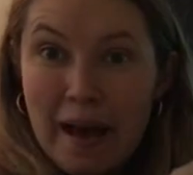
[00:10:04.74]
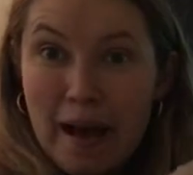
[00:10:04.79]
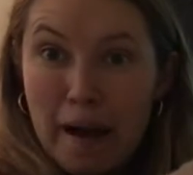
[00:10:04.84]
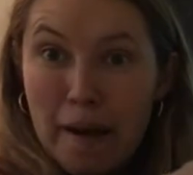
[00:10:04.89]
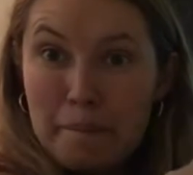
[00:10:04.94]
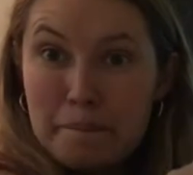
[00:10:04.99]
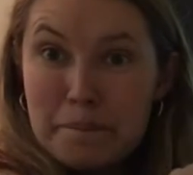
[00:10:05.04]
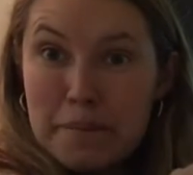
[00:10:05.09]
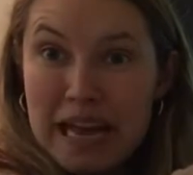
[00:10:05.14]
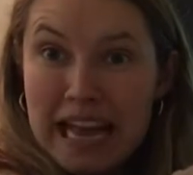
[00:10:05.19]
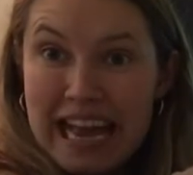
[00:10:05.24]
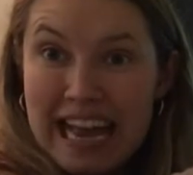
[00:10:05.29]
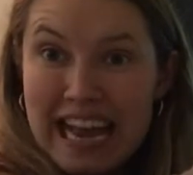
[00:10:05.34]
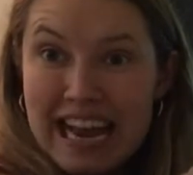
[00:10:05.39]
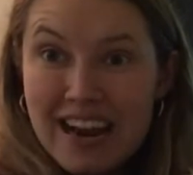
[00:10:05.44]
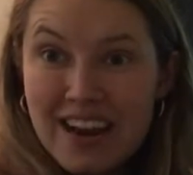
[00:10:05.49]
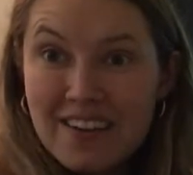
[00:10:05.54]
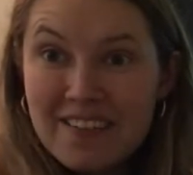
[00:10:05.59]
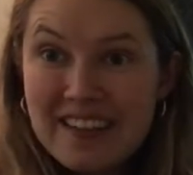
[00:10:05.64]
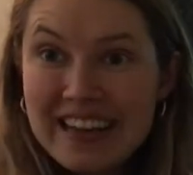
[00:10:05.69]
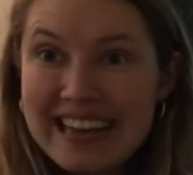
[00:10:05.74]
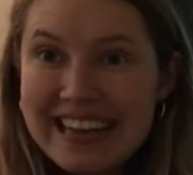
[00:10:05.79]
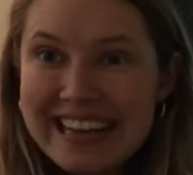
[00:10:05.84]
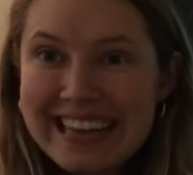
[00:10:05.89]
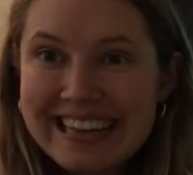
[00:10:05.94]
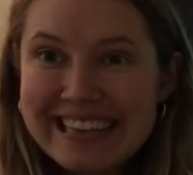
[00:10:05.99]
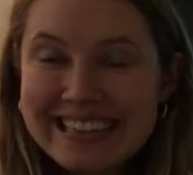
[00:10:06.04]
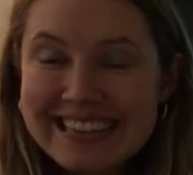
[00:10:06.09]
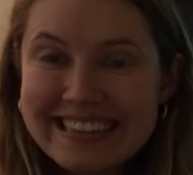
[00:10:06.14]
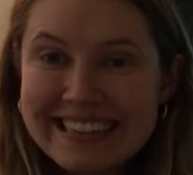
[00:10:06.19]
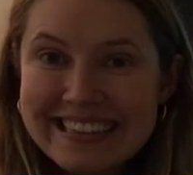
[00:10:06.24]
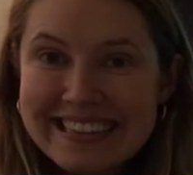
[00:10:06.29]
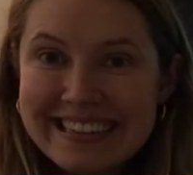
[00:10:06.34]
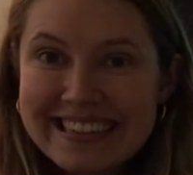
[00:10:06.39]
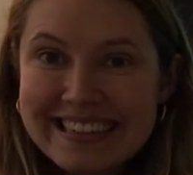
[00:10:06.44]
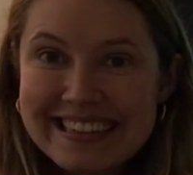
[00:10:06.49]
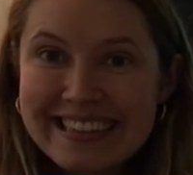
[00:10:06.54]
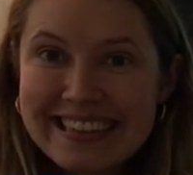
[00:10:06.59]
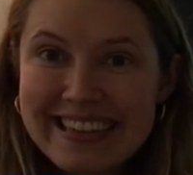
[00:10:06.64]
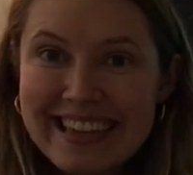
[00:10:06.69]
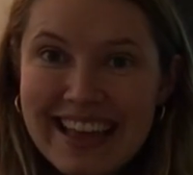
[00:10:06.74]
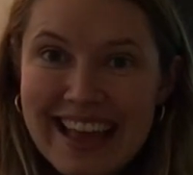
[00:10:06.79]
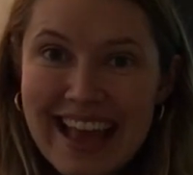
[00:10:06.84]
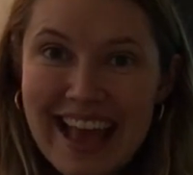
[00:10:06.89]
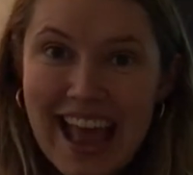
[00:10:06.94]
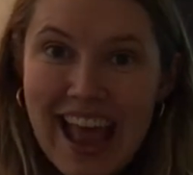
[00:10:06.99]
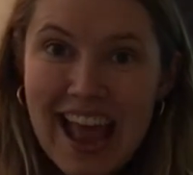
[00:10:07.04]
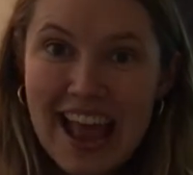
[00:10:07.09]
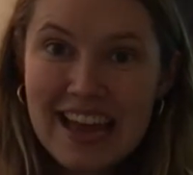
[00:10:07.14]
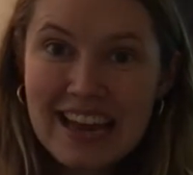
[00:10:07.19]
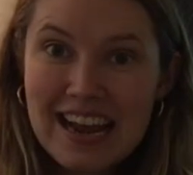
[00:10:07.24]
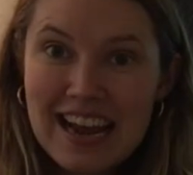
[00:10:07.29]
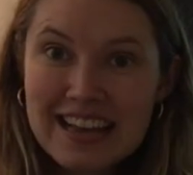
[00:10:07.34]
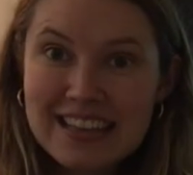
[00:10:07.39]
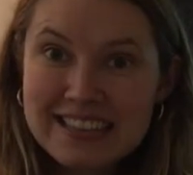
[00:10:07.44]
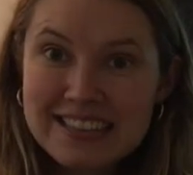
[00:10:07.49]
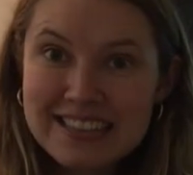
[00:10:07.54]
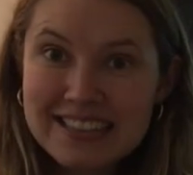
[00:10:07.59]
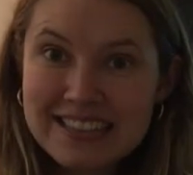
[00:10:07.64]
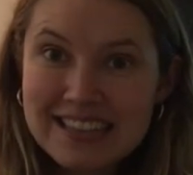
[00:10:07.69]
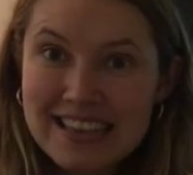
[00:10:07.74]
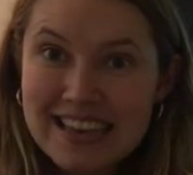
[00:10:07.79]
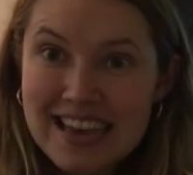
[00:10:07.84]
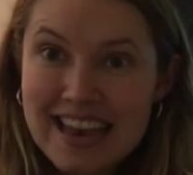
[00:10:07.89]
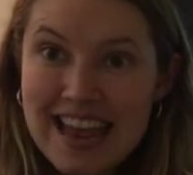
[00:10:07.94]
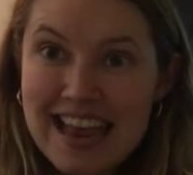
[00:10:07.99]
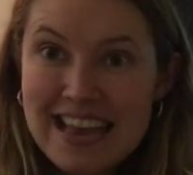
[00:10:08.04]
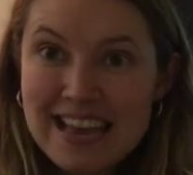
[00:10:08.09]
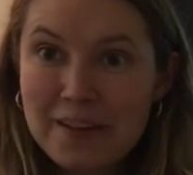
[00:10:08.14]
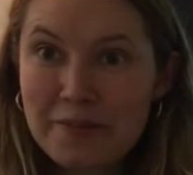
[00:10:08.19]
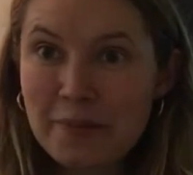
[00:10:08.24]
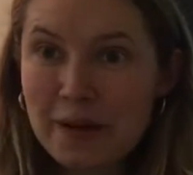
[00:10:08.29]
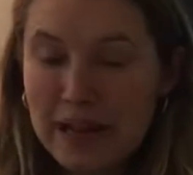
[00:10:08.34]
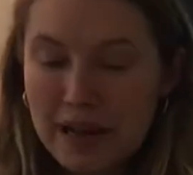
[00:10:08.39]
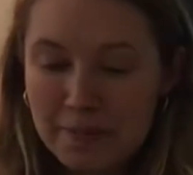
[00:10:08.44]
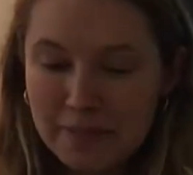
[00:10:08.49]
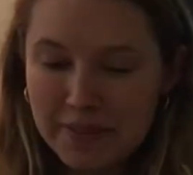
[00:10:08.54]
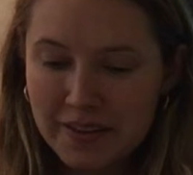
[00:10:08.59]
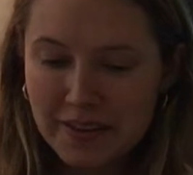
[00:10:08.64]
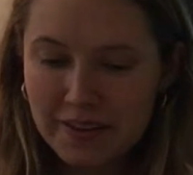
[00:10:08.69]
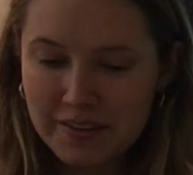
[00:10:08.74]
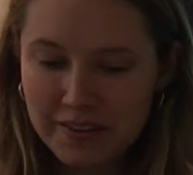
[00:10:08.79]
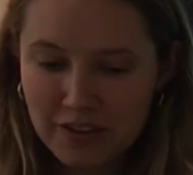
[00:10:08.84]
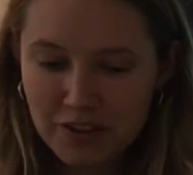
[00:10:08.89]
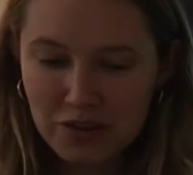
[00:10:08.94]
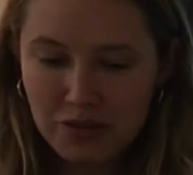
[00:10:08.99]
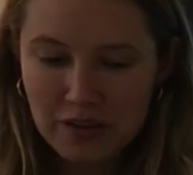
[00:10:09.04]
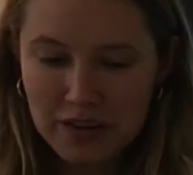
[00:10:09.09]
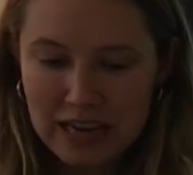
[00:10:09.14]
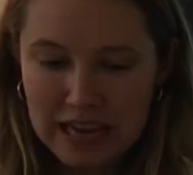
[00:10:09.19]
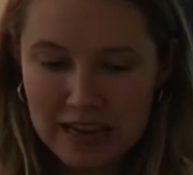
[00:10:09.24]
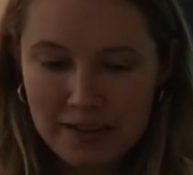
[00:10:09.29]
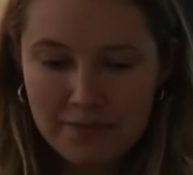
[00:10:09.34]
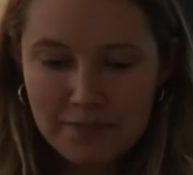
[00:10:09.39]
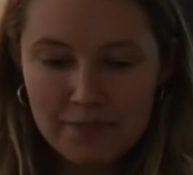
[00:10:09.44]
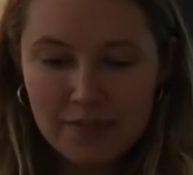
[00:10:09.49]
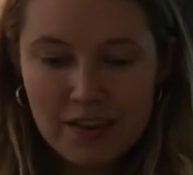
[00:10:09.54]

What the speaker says: a parrot, and a snake way up there in the tree.